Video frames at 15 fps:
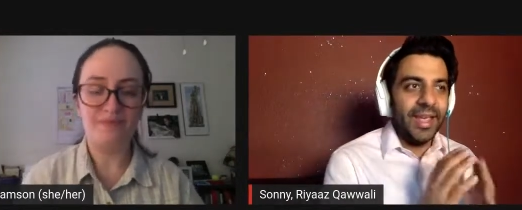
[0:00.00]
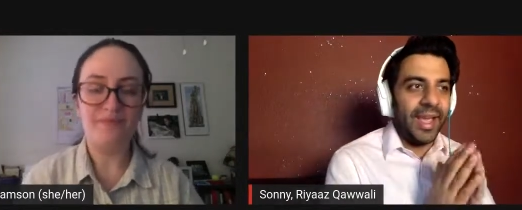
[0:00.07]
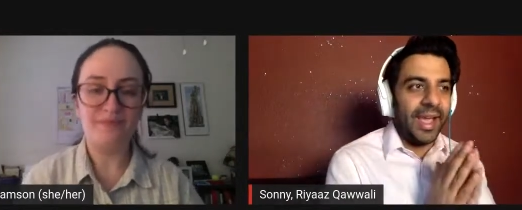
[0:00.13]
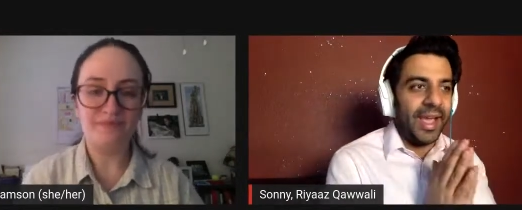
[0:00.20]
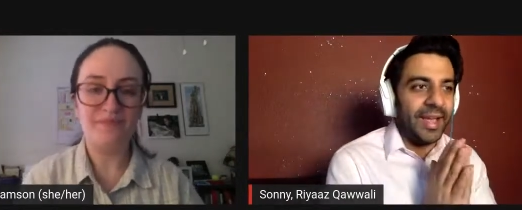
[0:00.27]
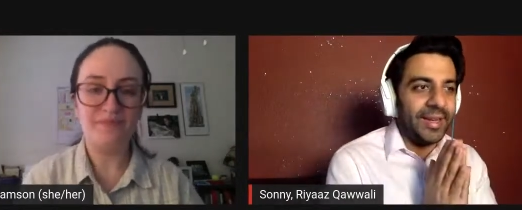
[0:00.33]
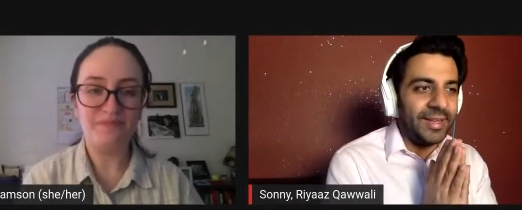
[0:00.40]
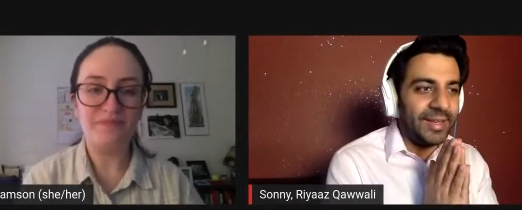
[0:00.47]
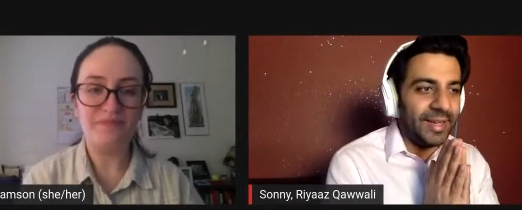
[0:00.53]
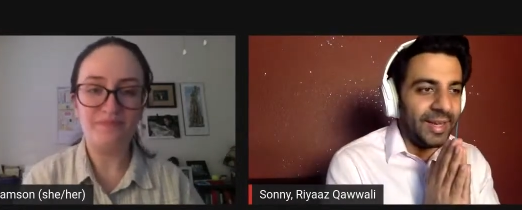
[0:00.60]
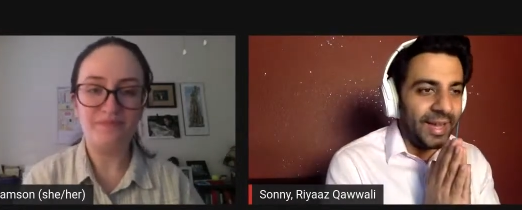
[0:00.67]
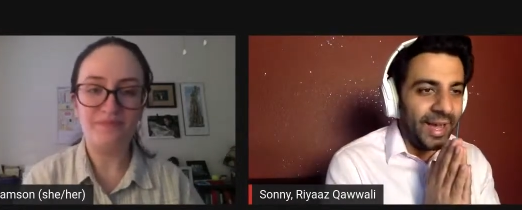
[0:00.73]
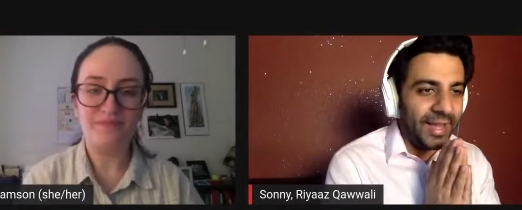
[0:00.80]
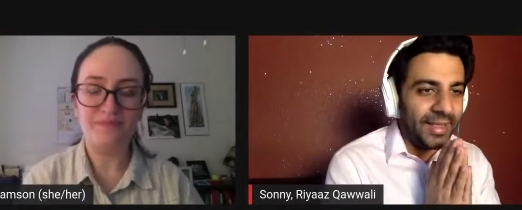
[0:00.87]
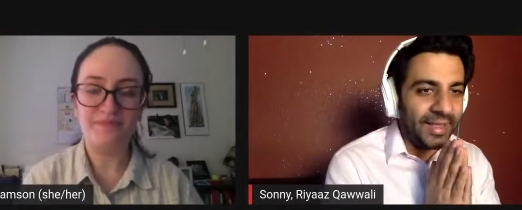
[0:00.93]
Speaker 1: and uh,
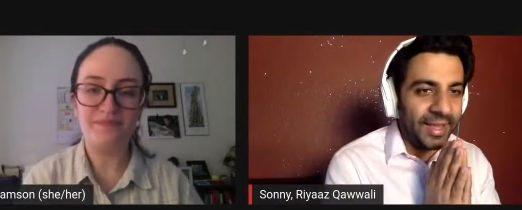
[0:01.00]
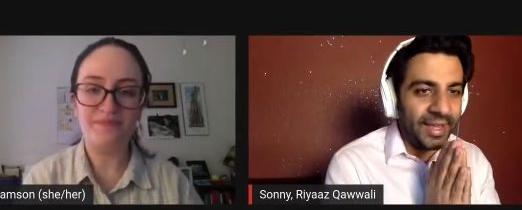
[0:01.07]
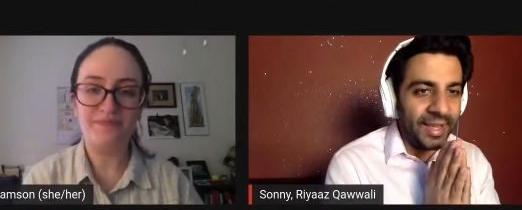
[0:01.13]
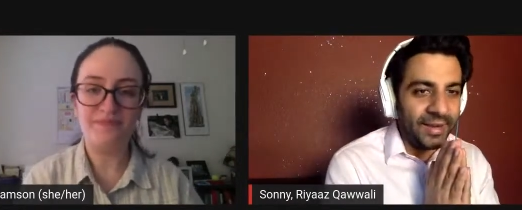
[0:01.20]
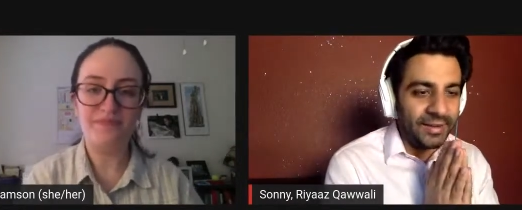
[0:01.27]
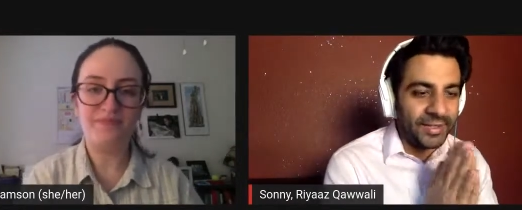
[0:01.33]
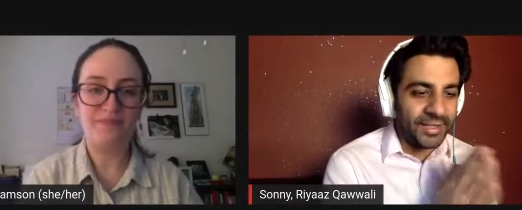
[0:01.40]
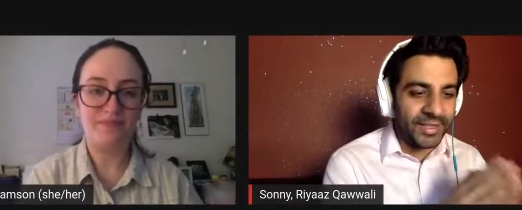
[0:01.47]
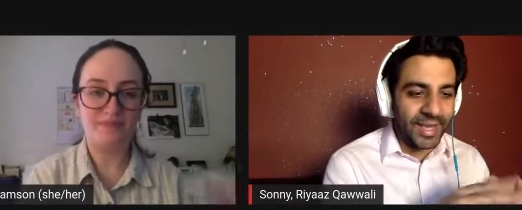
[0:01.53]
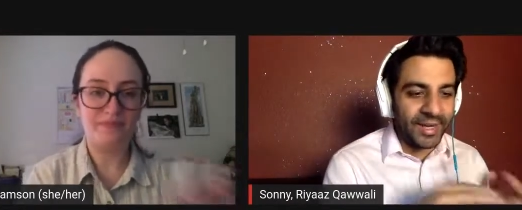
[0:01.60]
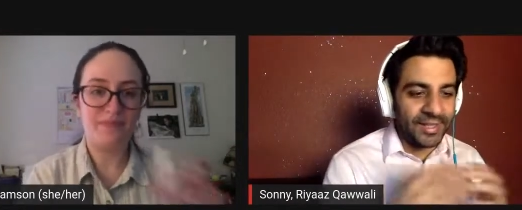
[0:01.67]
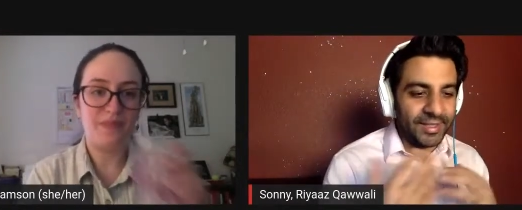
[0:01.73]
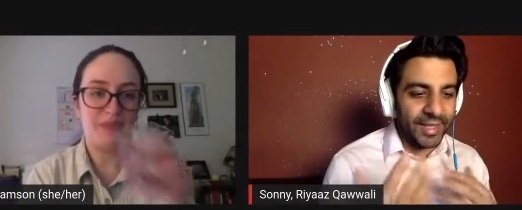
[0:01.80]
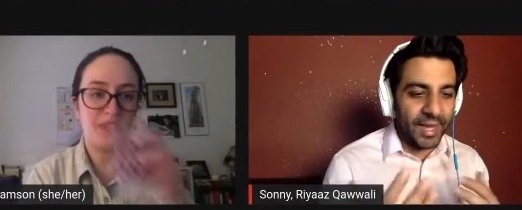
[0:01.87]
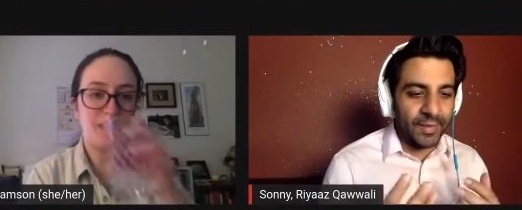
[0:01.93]
I think it'll set
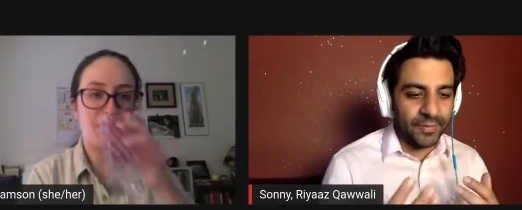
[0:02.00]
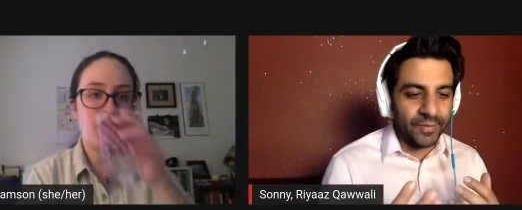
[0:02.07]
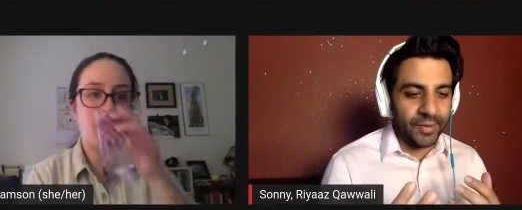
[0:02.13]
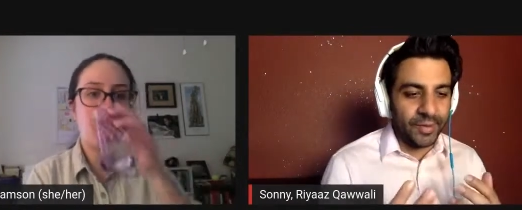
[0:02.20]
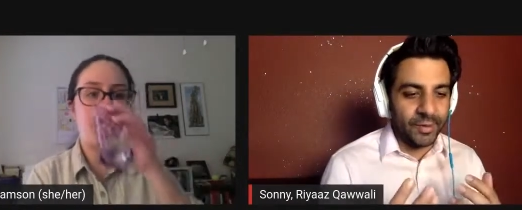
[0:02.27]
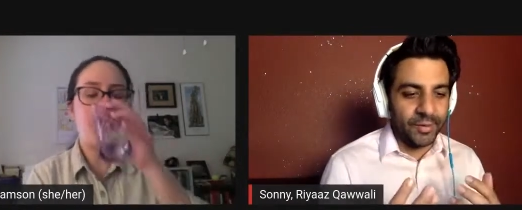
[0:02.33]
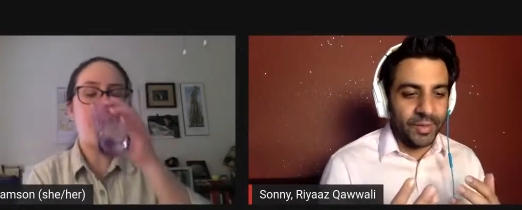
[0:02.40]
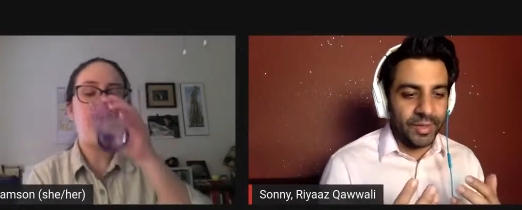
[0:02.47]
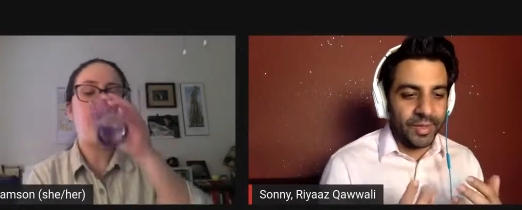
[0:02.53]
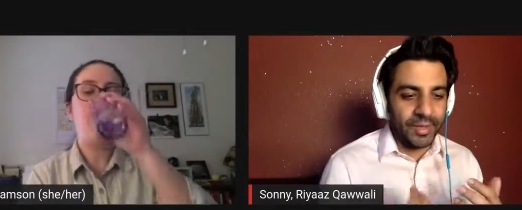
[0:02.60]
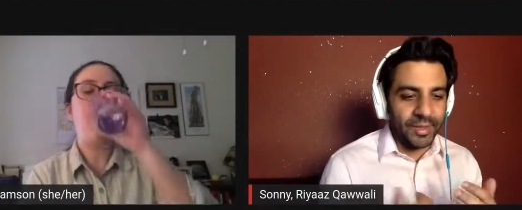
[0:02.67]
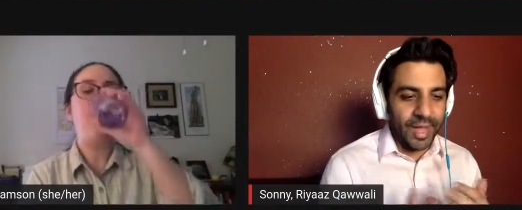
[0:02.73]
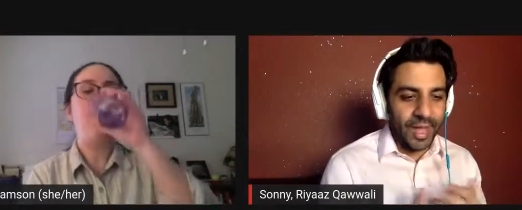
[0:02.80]
us up for a really